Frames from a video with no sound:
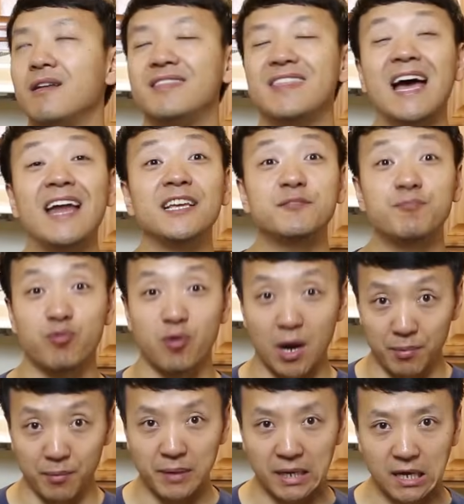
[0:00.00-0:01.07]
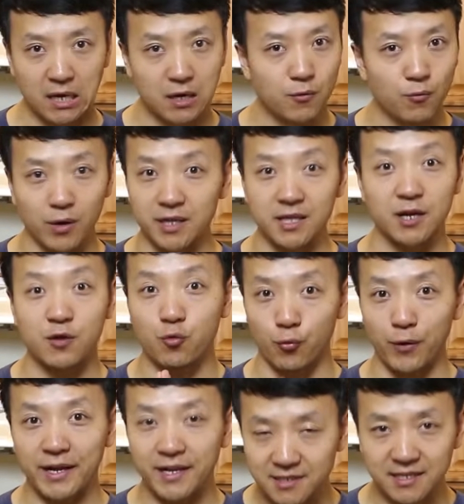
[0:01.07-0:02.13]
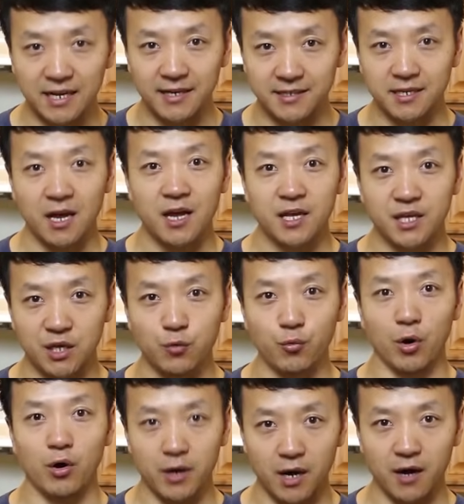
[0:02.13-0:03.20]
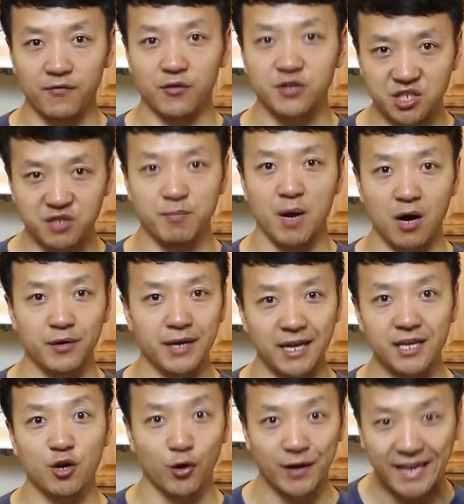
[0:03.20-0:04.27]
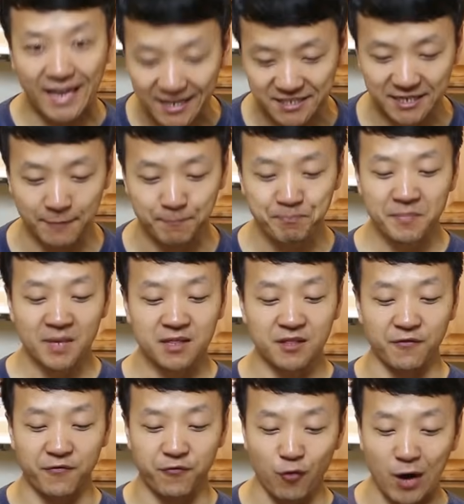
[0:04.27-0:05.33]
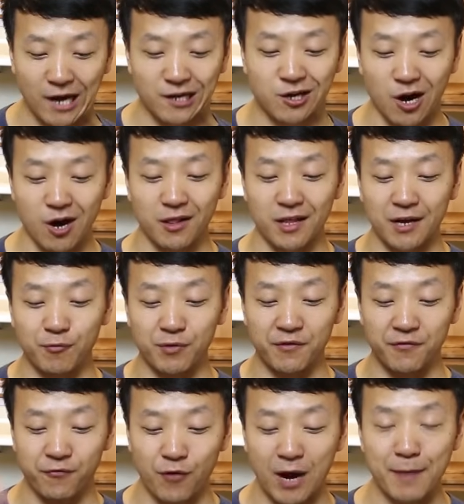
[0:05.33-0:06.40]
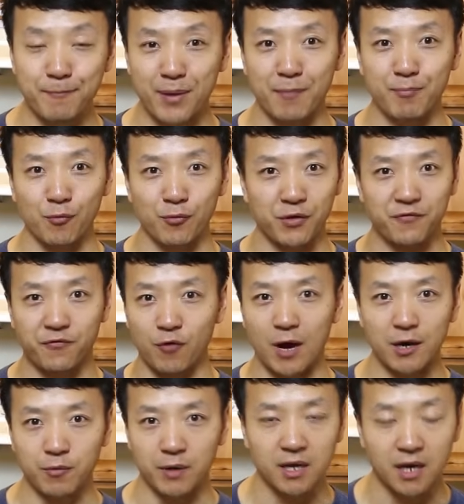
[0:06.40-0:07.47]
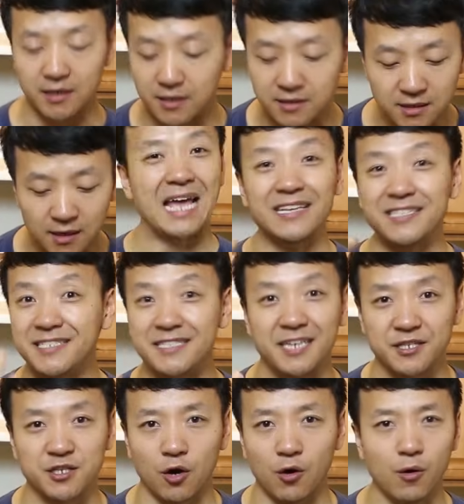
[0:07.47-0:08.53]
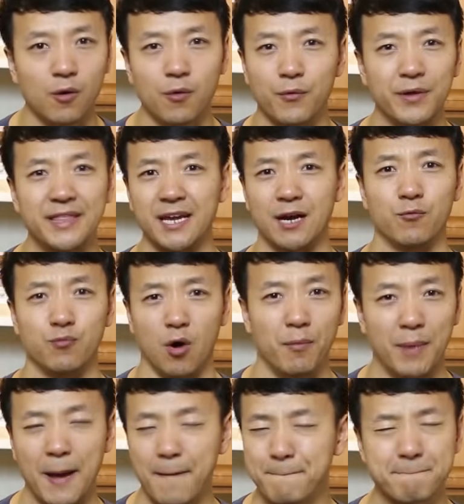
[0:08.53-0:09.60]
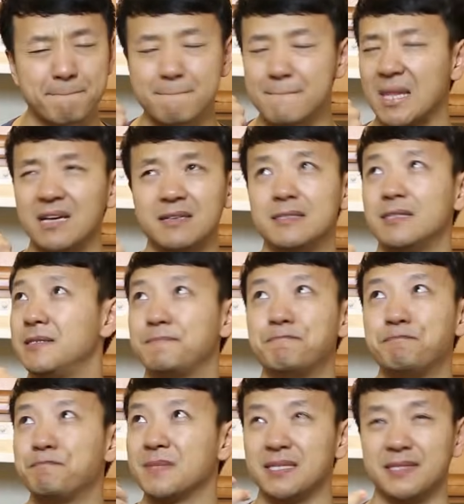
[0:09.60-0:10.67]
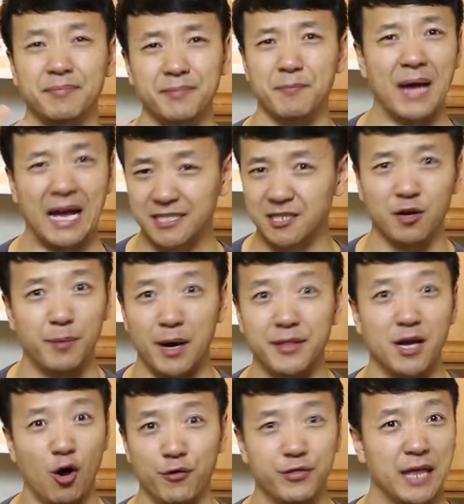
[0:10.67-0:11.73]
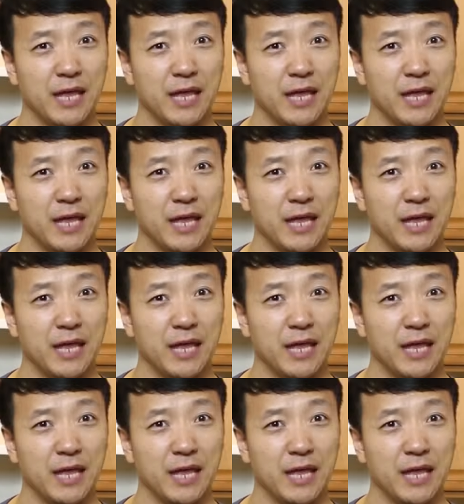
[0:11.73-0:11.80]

That is probably one of the greatest things you will ever smell in your kitchen. The fried garlic with the fried pepper with the fried green onions, that sizzle with the aroma, something magical about the whole